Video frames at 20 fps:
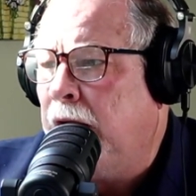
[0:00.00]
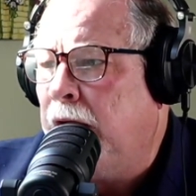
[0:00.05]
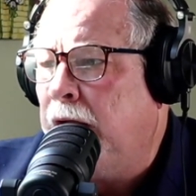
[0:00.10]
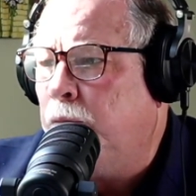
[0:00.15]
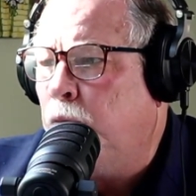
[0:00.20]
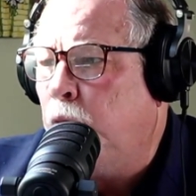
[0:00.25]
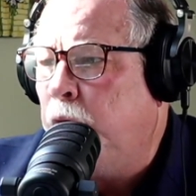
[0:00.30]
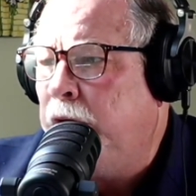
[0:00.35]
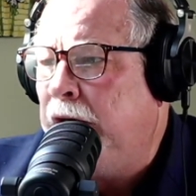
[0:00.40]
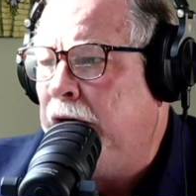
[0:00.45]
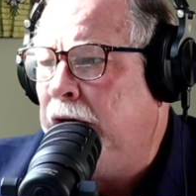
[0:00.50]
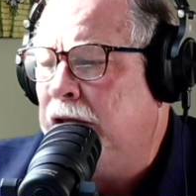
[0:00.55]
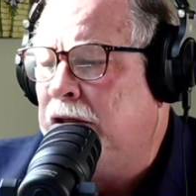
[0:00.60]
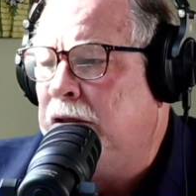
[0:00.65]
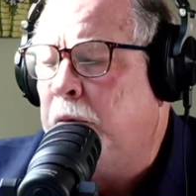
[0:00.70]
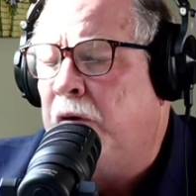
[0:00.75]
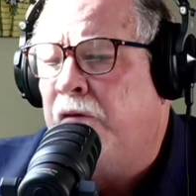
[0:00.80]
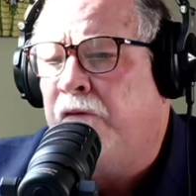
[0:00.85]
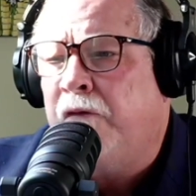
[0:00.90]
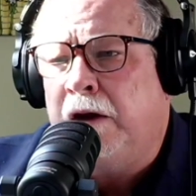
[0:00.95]
we needed
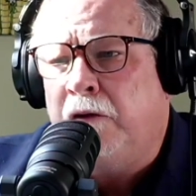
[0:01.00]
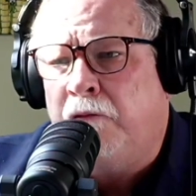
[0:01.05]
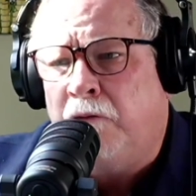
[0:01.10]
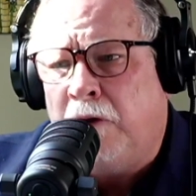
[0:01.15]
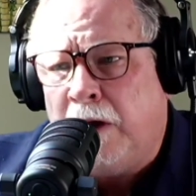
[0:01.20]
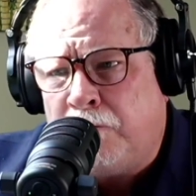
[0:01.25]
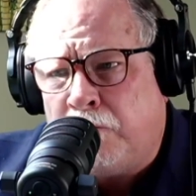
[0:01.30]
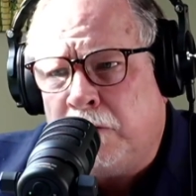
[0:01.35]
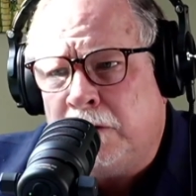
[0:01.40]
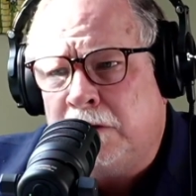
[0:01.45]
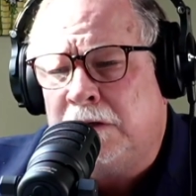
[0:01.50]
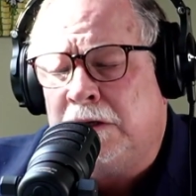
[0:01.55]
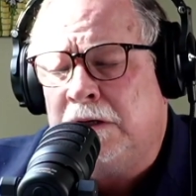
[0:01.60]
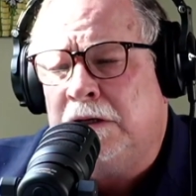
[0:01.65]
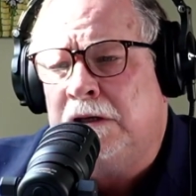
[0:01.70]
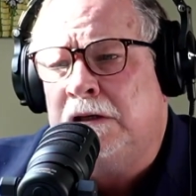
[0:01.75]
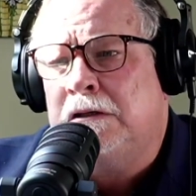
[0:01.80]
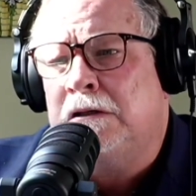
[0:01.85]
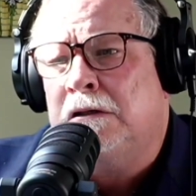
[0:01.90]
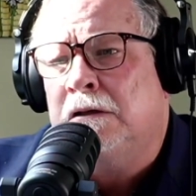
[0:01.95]
to provide
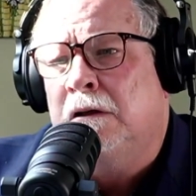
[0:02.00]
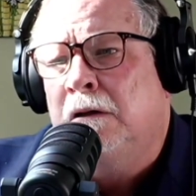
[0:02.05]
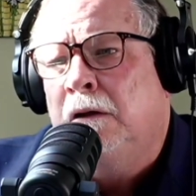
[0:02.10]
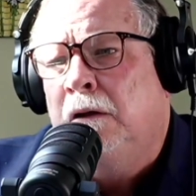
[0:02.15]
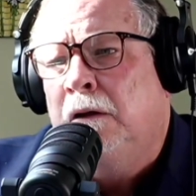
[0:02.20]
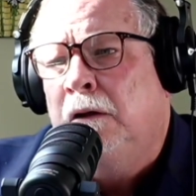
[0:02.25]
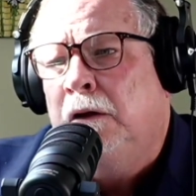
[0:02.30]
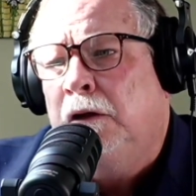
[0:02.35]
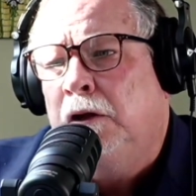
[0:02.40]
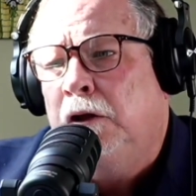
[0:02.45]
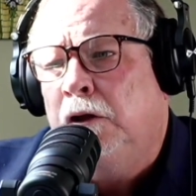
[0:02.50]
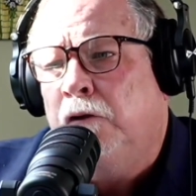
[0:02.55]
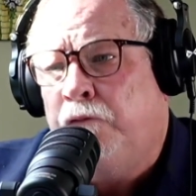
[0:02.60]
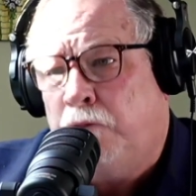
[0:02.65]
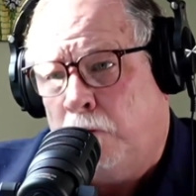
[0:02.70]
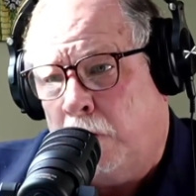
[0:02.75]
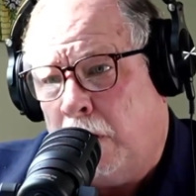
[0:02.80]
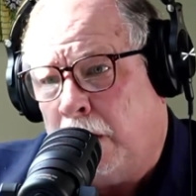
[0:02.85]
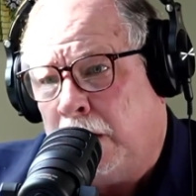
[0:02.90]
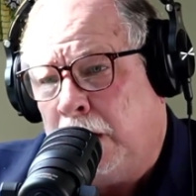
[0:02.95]
references,
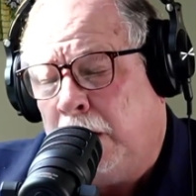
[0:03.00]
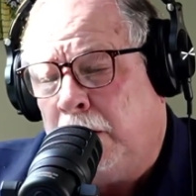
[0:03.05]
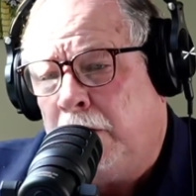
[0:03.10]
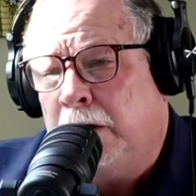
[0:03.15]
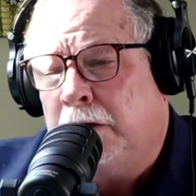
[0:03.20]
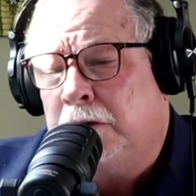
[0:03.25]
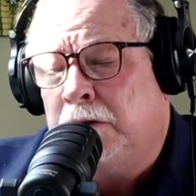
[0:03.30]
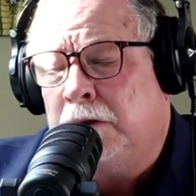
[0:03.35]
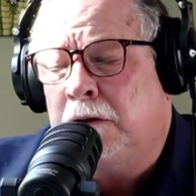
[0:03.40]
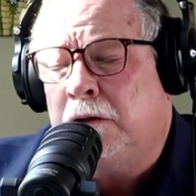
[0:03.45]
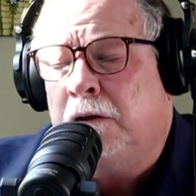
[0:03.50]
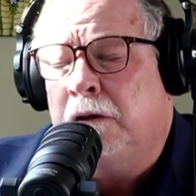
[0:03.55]
for our character.